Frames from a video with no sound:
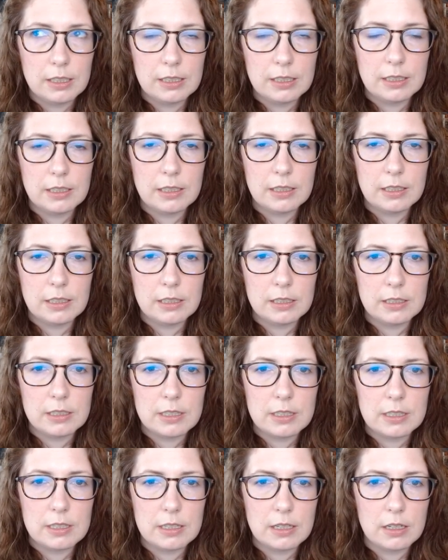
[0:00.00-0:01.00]

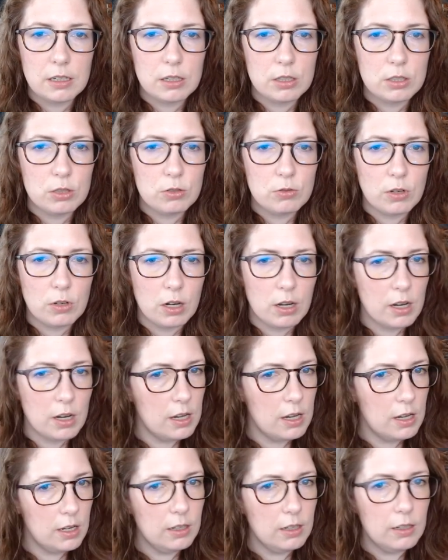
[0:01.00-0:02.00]
It's a
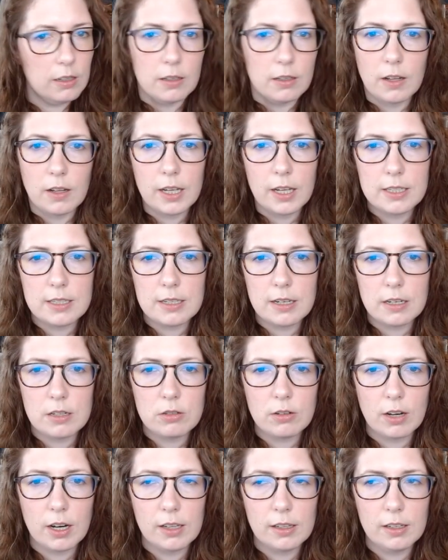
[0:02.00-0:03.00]
drawing, I said
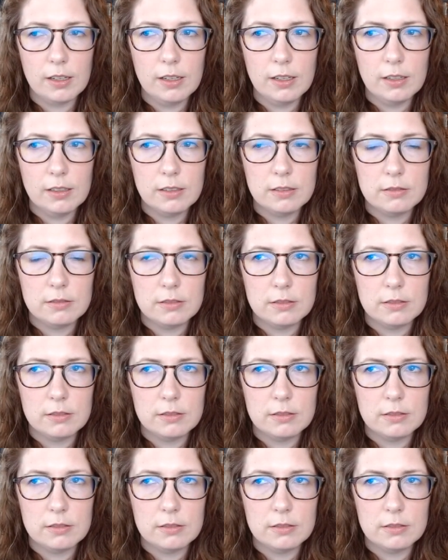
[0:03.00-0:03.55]
dryly.